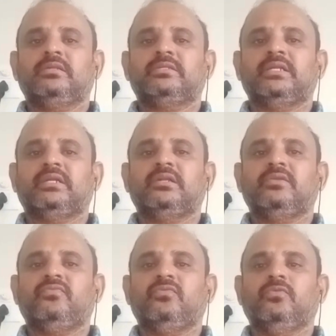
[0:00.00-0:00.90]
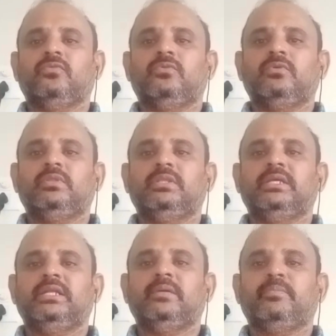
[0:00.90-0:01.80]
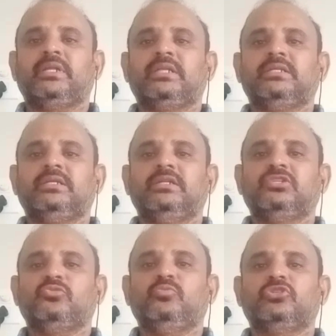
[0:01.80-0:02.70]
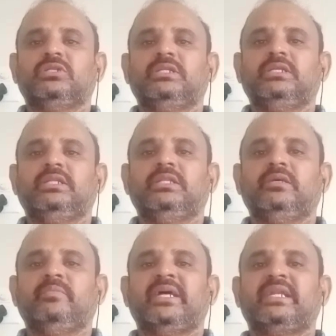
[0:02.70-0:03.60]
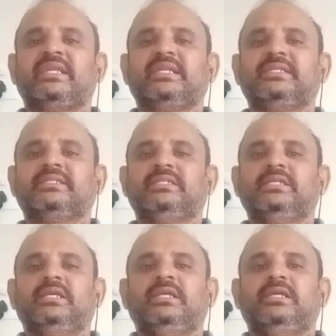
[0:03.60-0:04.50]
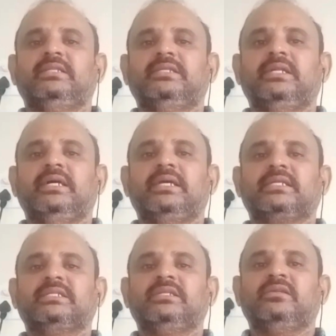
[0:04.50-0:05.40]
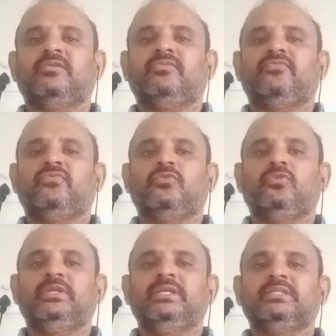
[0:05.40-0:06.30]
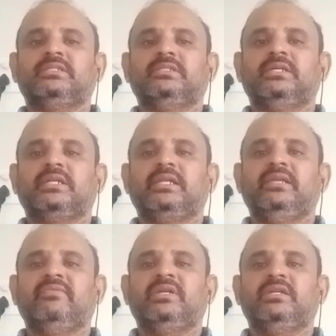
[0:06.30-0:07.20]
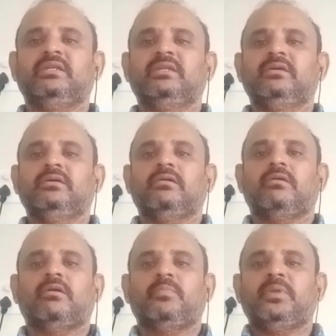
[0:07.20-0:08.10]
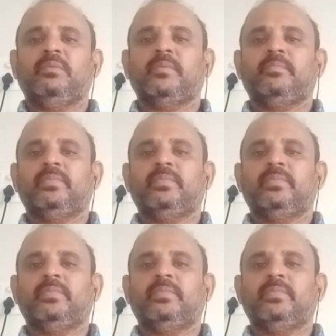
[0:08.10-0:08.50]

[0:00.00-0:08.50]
central flow, the temperature distribution in the matrix in the direction of flow is that given optimum